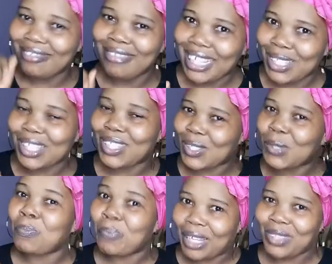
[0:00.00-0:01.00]
That's
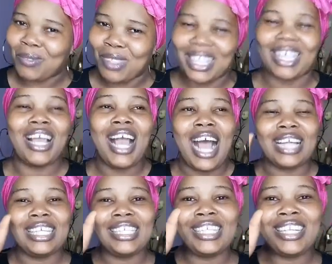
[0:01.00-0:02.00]
just part of the thing. And
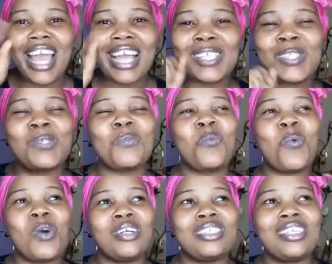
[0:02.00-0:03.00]
then the next
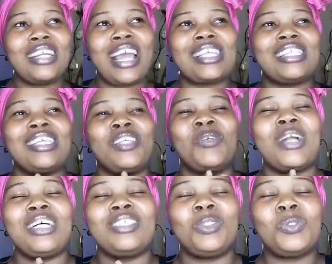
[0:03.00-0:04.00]
thing you
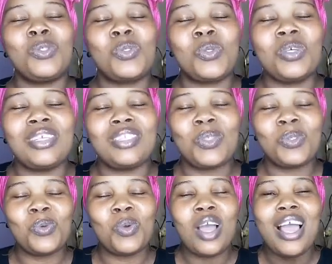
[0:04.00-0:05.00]
can do
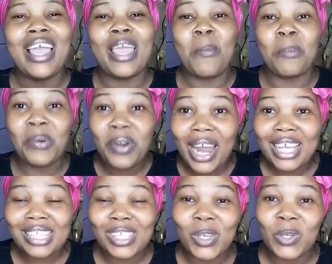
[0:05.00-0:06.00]
to
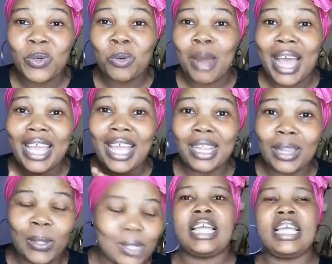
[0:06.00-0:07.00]
impress your Yoruba
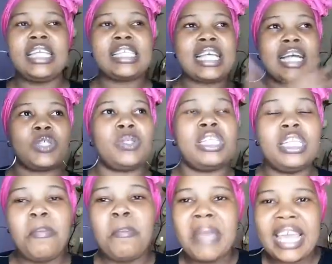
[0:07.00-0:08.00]
in-laws is
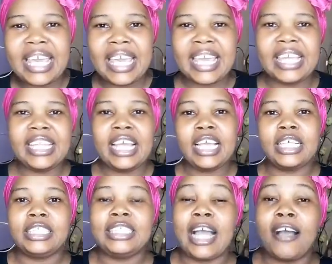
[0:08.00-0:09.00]
actually making
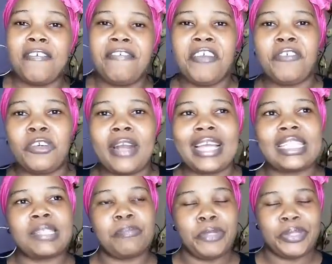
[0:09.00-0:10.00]
their
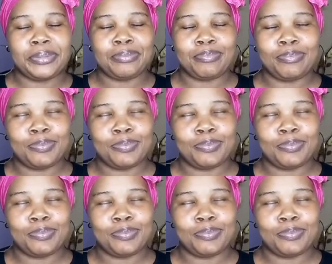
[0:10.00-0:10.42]
favorite meal.